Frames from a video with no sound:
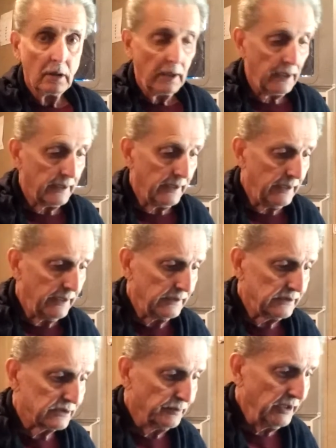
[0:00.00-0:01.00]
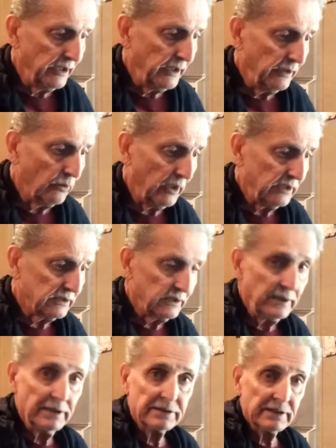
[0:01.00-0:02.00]
Hi guys, it's me,
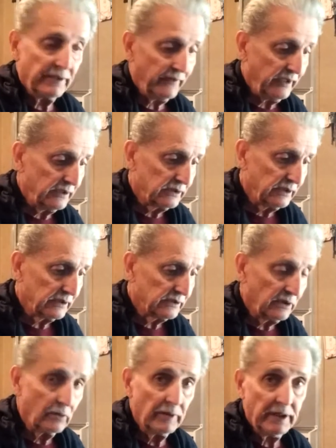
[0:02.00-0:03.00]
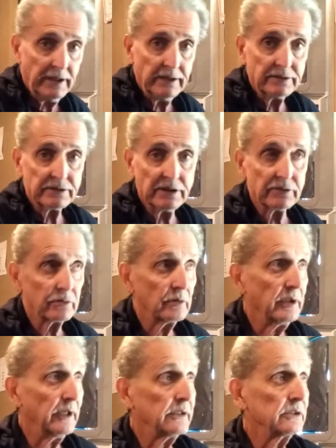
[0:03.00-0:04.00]
Rusty78609,
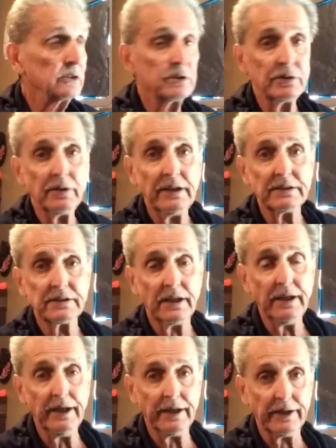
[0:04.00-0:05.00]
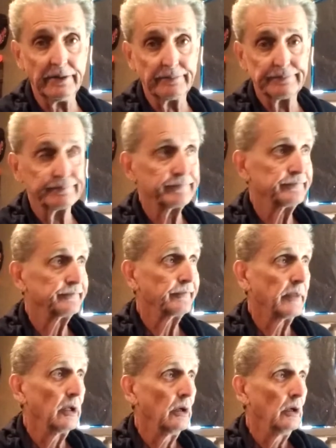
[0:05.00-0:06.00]
Central Texas, USA.
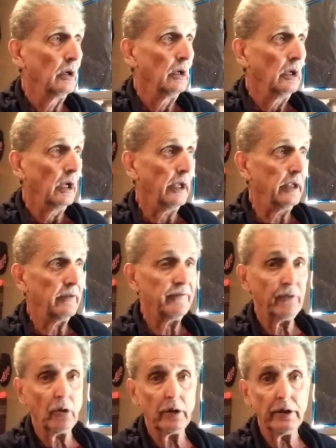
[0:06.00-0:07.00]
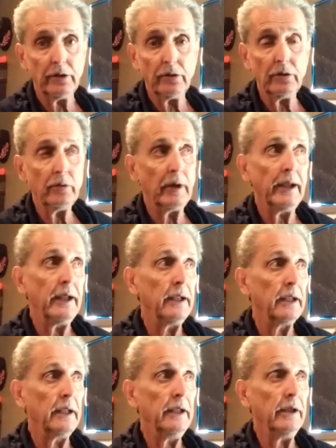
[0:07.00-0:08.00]
8.42
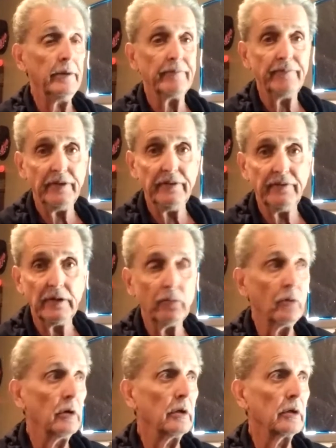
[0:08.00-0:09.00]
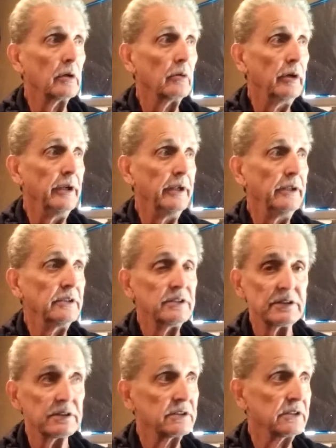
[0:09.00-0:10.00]
a.m., 51 degrees,
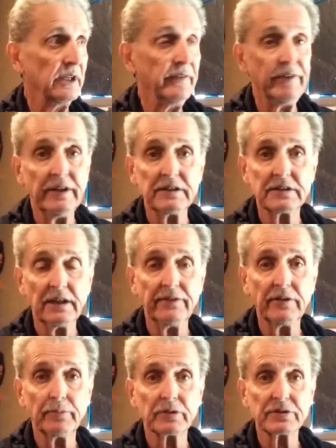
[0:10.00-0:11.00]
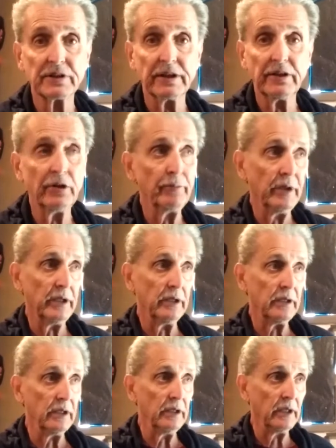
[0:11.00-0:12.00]
77%
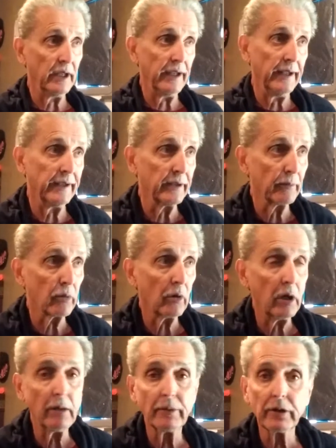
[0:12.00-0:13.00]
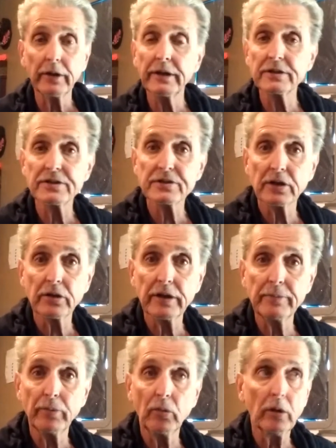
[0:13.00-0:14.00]
humidity, and the barometer is
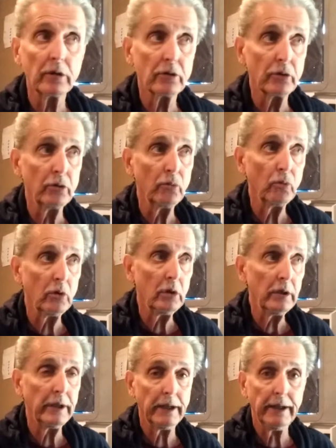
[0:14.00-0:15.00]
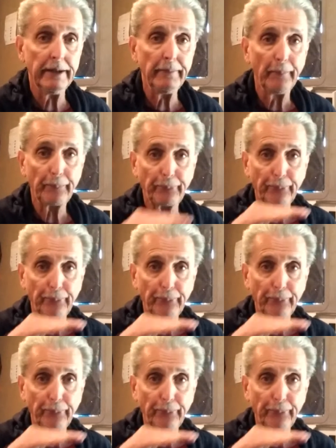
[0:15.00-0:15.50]
30.21 and